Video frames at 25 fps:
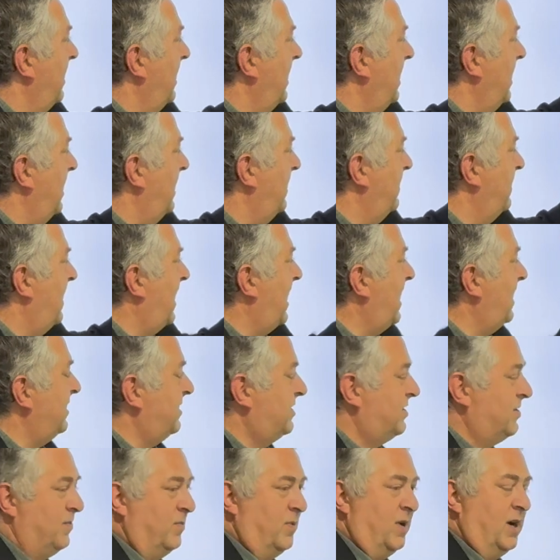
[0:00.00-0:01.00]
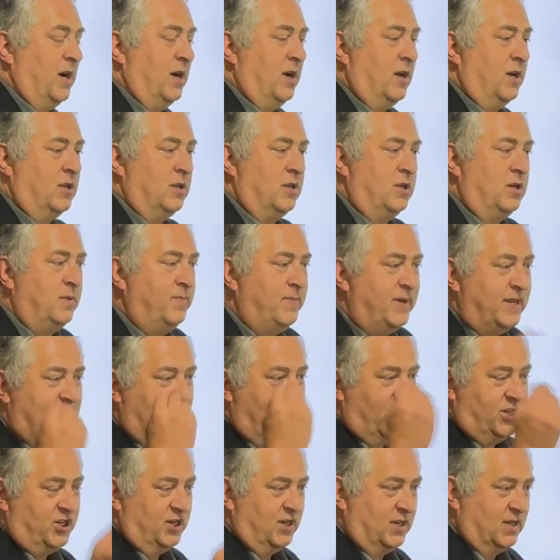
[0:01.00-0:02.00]
And that's where
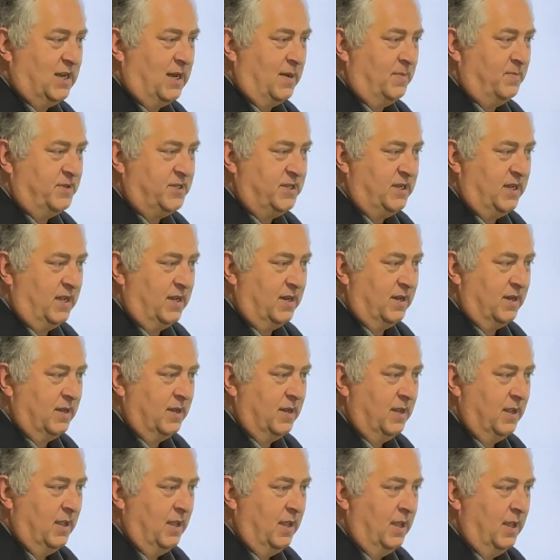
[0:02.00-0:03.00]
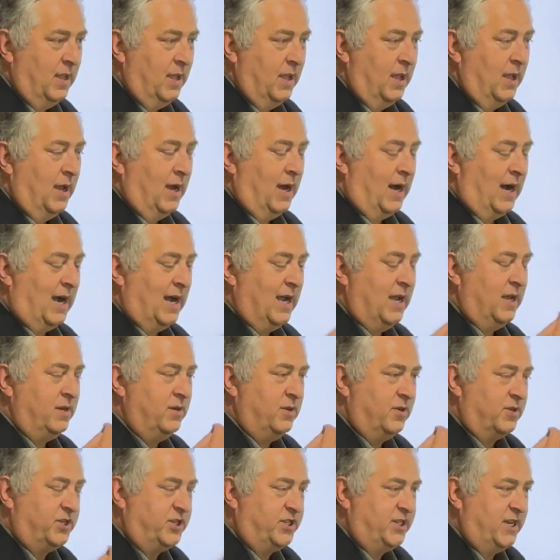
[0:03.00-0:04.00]
illumination comes in. I
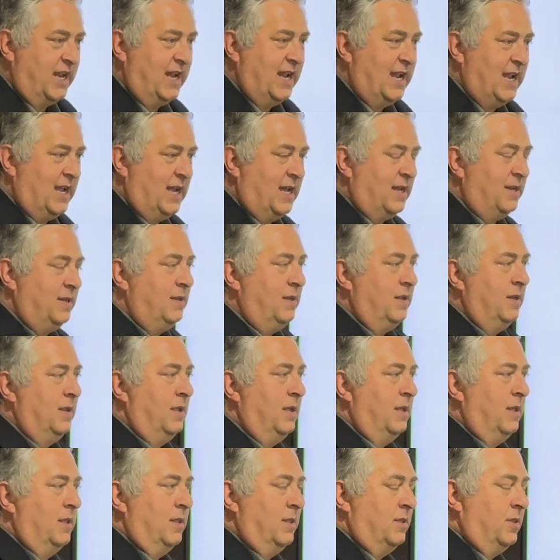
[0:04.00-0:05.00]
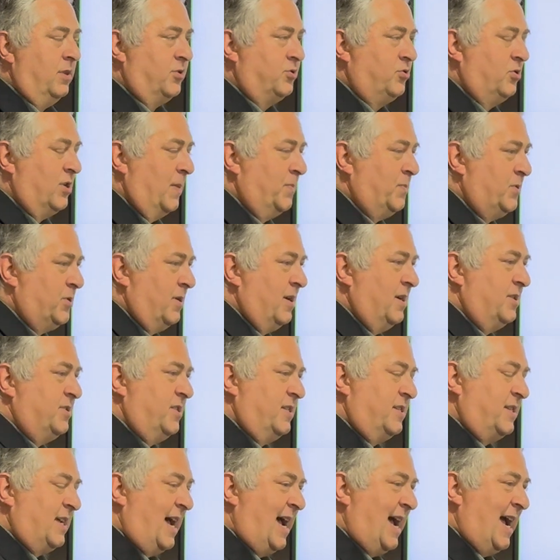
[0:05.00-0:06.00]
understand the scripture as
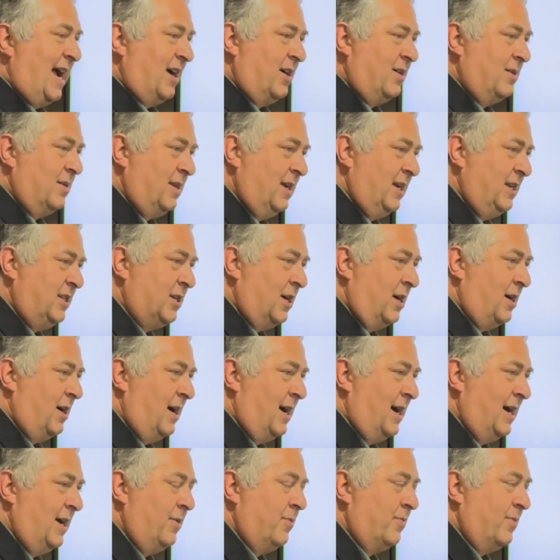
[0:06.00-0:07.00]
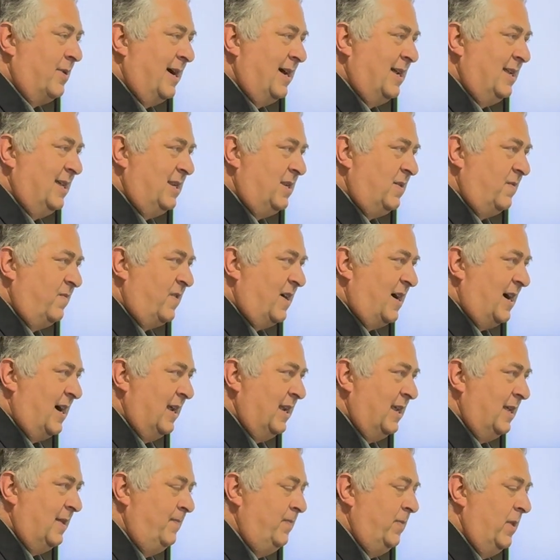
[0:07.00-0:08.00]
it's accurately taught, rightly
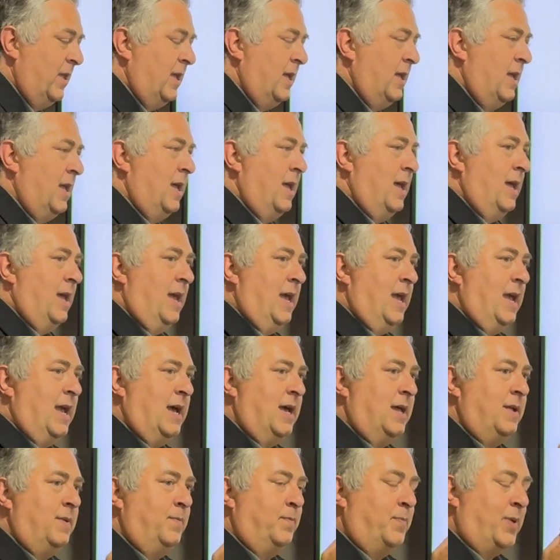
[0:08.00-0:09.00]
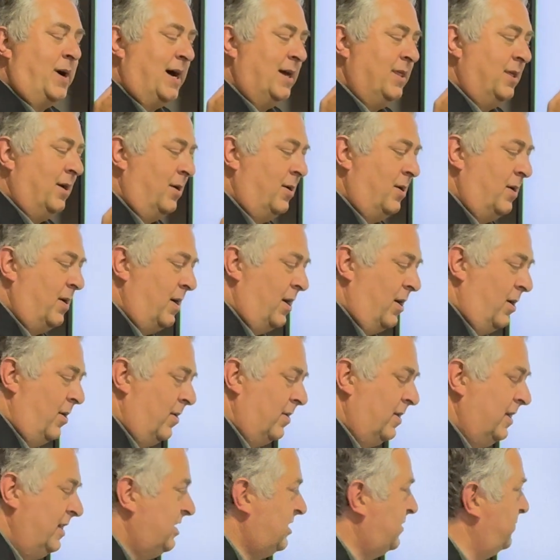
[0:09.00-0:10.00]
divided, and by the
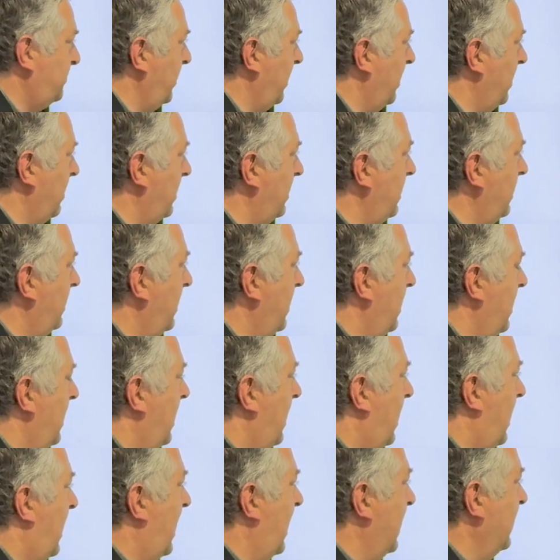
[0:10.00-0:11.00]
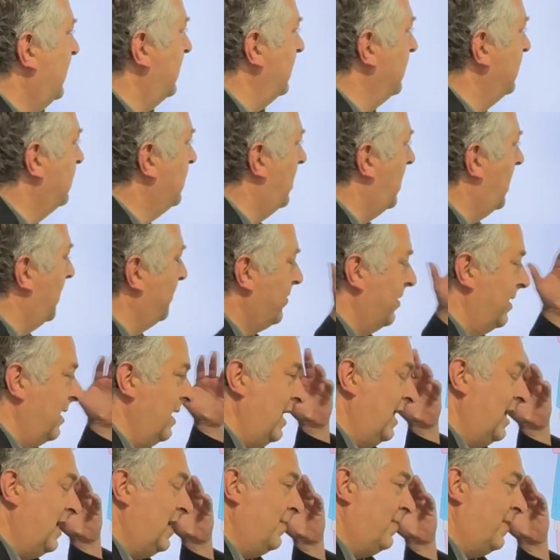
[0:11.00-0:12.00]
Holy Spirit, I can
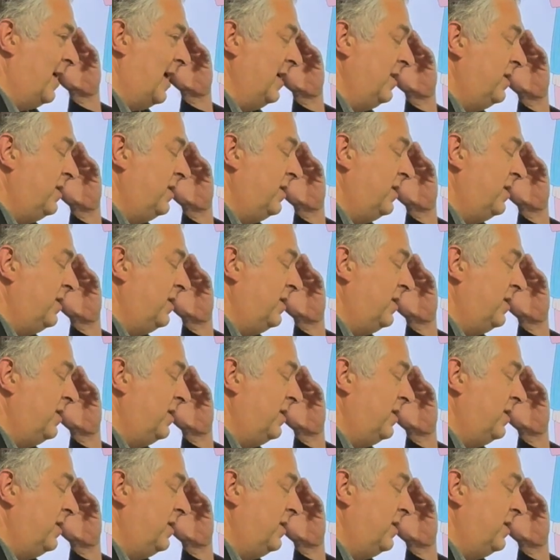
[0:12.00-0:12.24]
comprehend in my